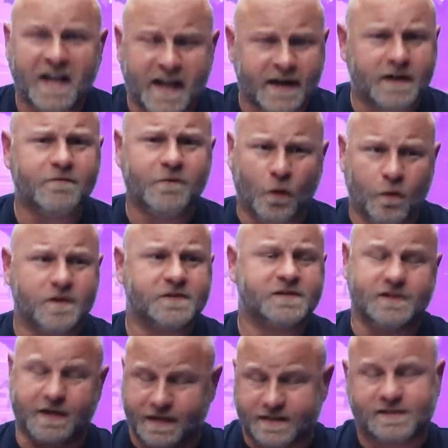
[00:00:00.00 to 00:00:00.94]
And, of
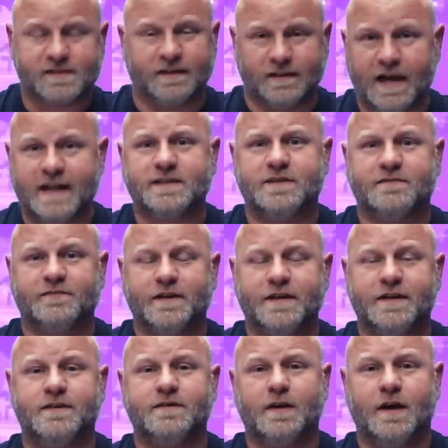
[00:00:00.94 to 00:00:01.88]
course, he
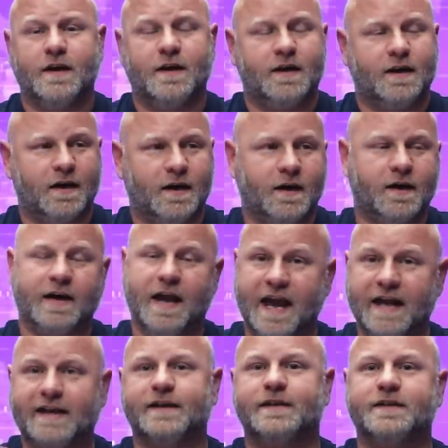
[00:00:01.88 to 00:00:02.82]
selectively
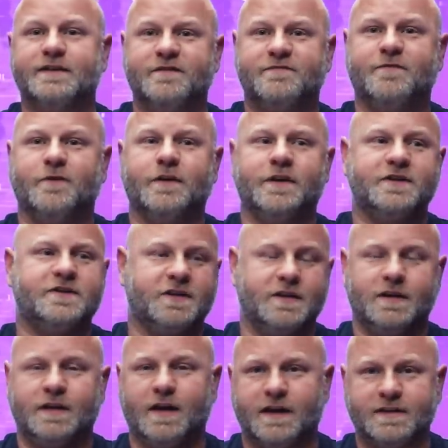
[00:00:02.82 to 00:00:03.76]
edited the footage.
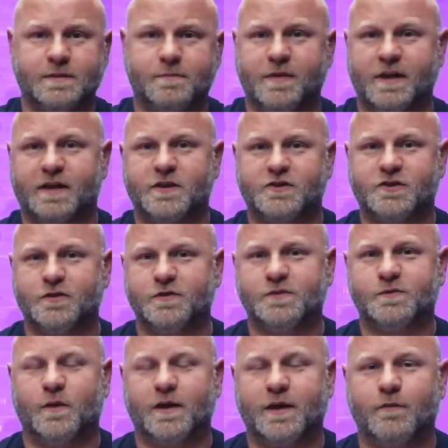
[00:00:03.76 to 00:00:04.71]
He got to pick and
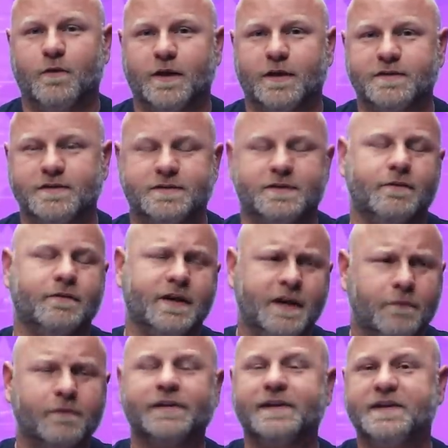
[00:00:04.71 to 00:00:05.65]
choose what he wanted to do. And
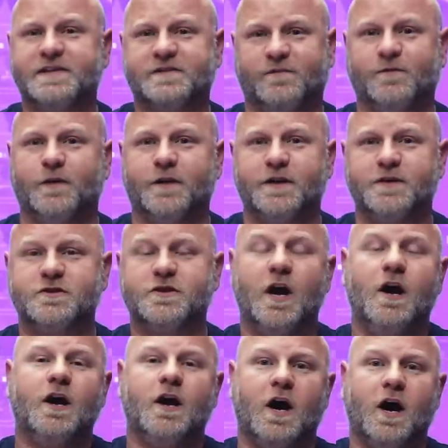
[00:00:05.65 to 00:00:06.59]
he released footage
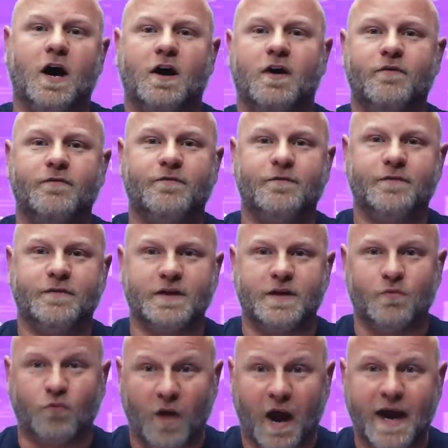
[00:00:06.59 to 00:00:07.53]
of
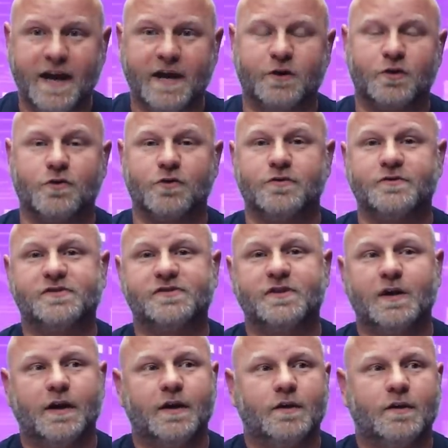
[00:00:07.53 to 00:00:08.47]
the
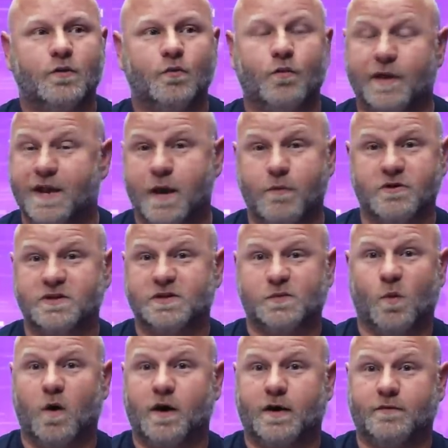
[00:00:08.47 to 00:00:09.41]
rioters when they were
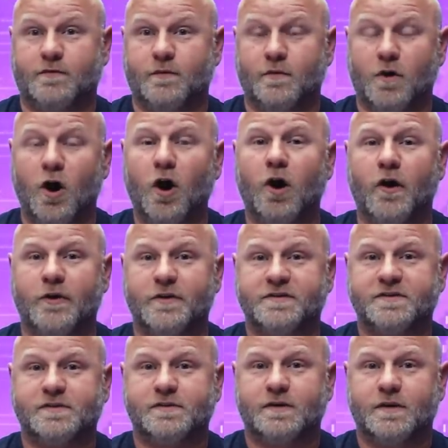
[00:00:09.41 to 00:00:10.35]
just walking through the
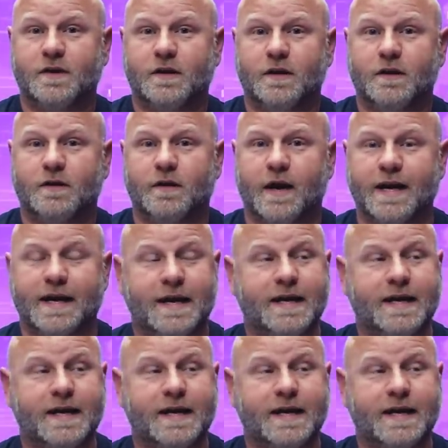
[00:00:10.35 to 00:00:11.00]
halls. Right?